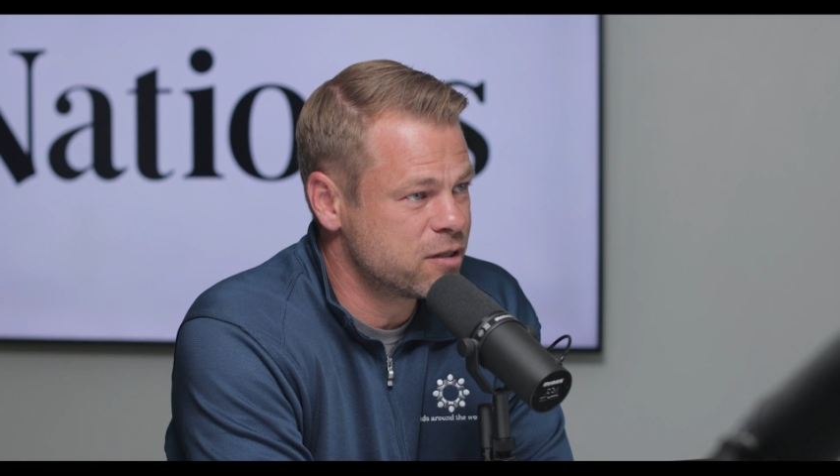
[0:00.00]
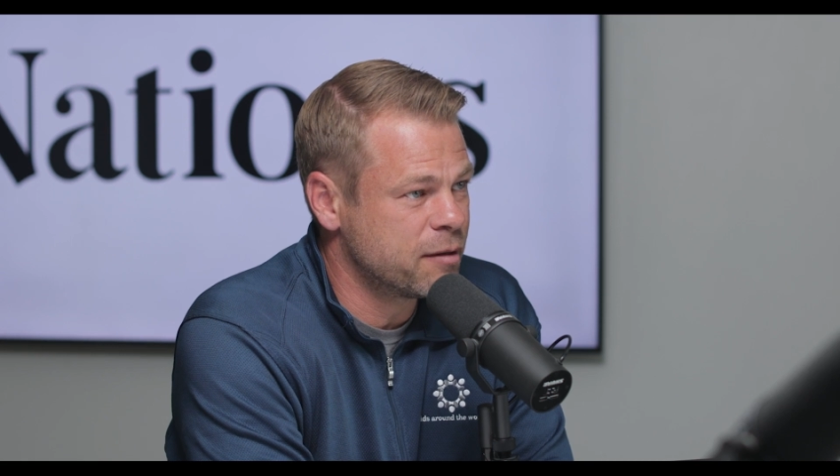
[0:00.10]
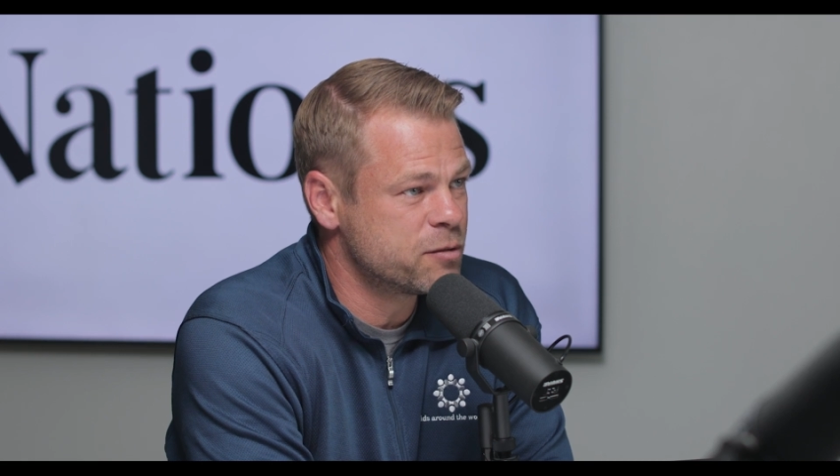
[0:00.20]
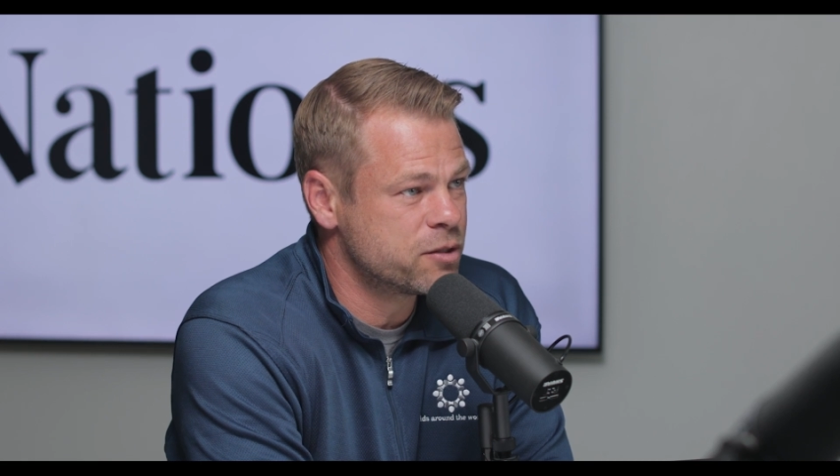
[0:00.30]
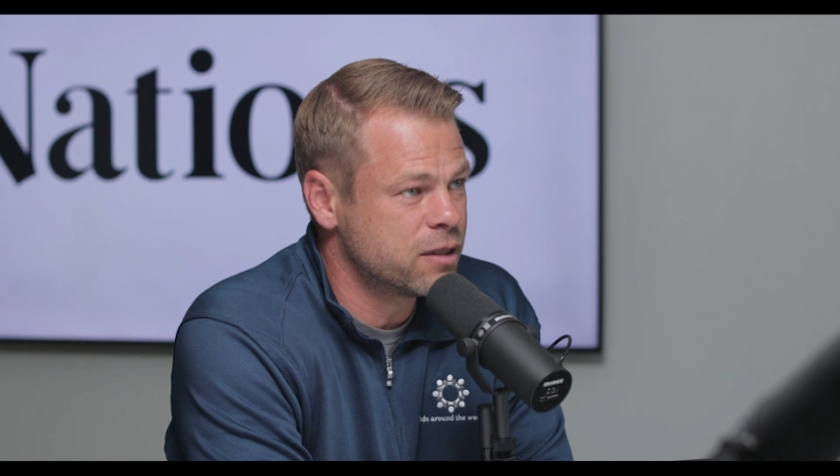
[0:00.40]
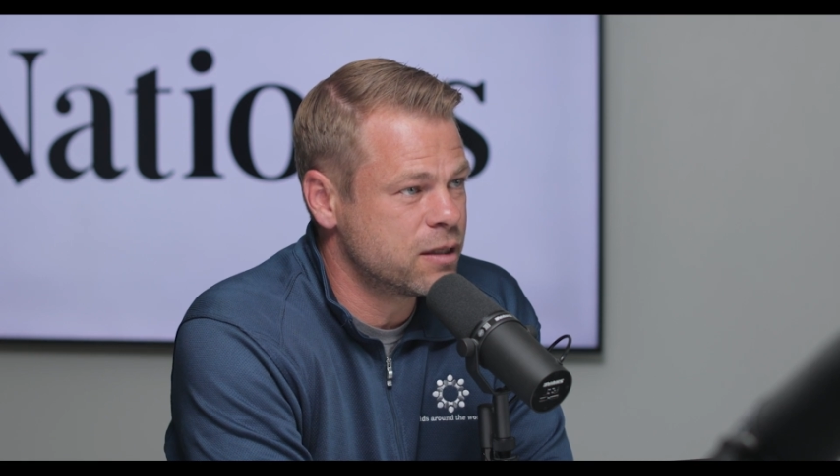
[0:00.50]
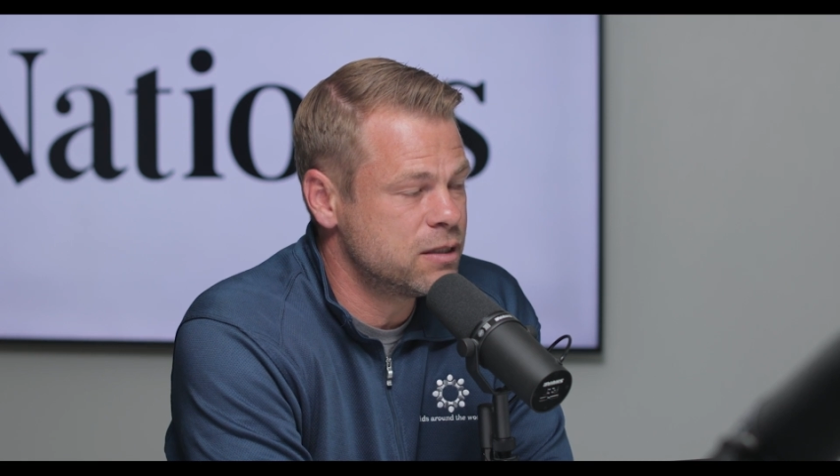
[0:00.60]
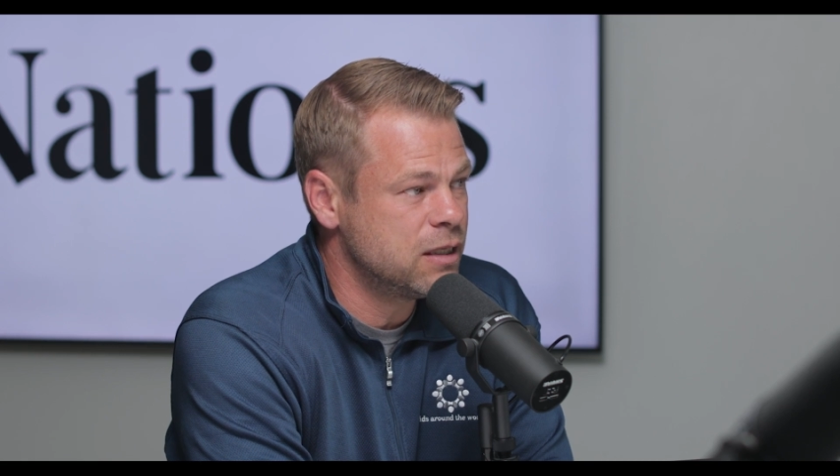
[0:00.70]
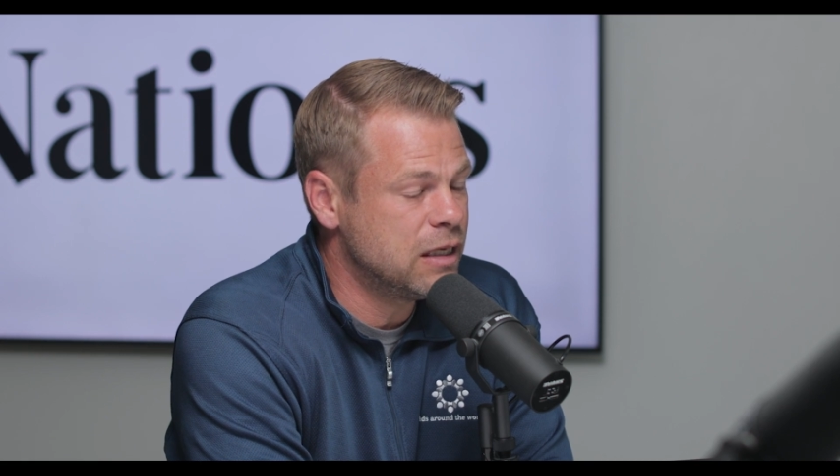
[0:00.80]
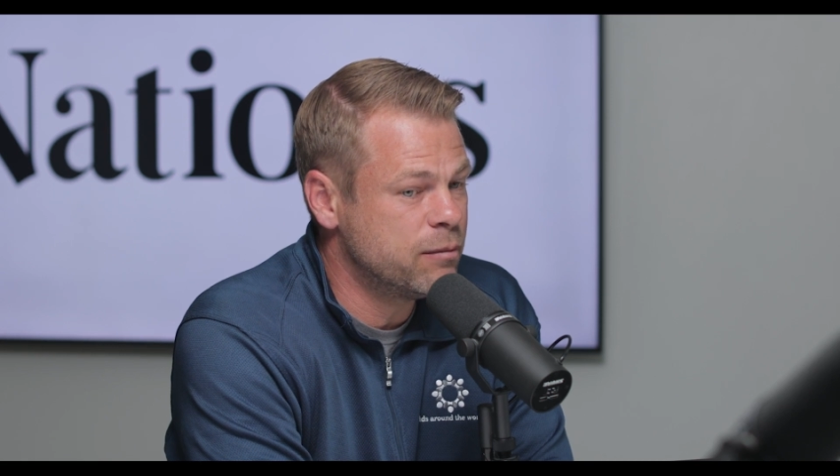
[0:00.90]
Sometimes we'll send a
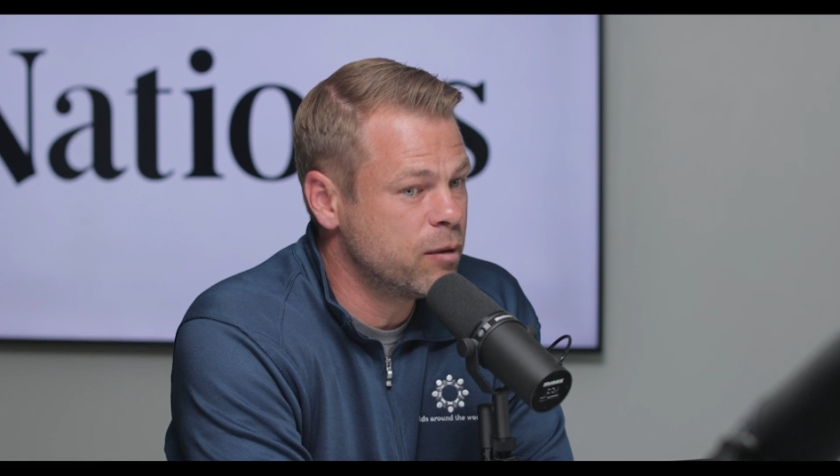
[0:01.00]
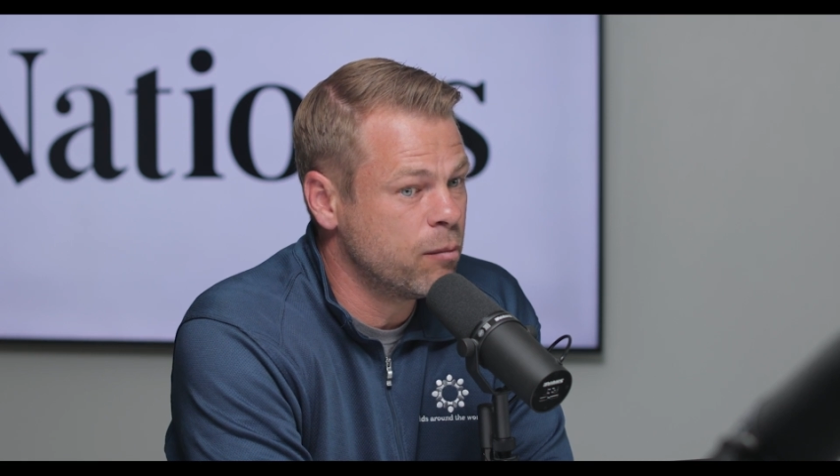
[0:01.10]
team,